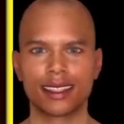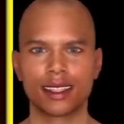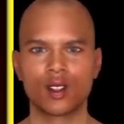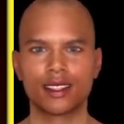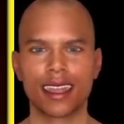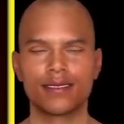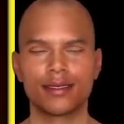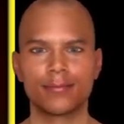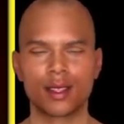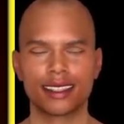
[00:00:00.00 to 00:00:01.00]
I've never
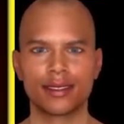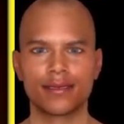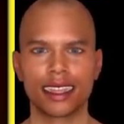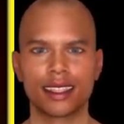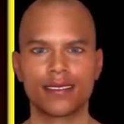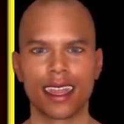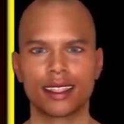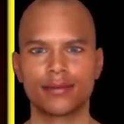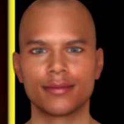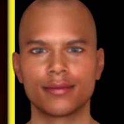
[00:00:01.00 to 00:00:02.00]
heard that from Ahmed
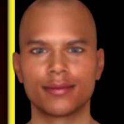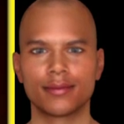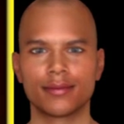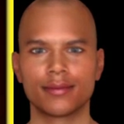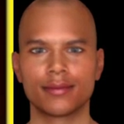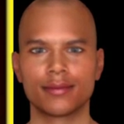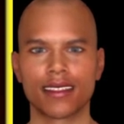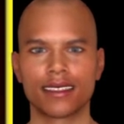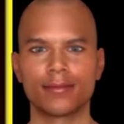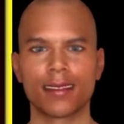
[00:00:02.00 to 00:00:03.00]
Didat. I
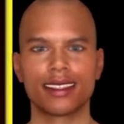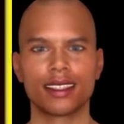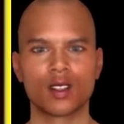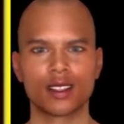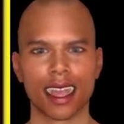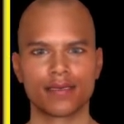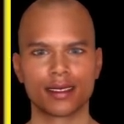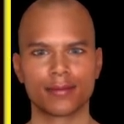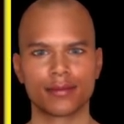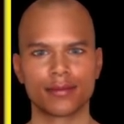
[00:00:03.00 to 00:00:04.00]
didn't hear that from
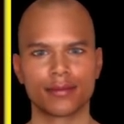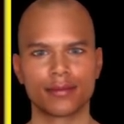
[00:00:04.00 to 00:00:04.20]
anybody.